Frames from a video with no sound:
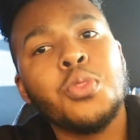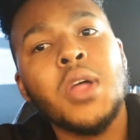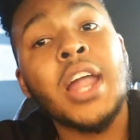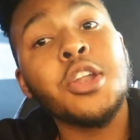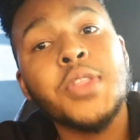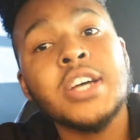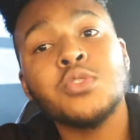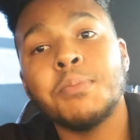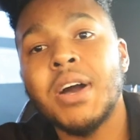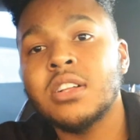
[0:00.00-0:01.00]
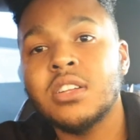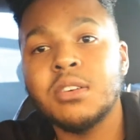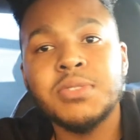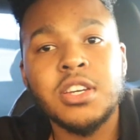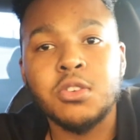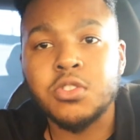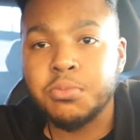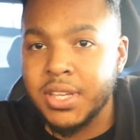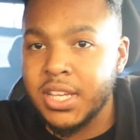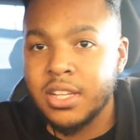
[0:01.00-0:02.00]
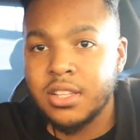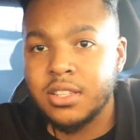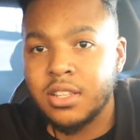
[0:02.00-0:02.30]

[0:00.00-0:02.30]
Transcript: I know that's what my club tells me,